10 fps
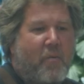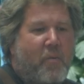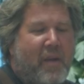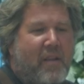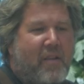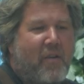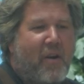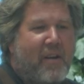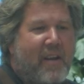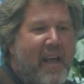We
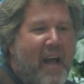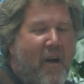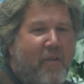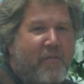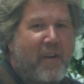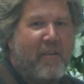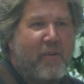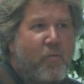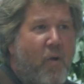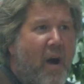started out
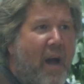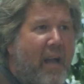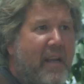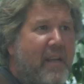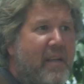very wide.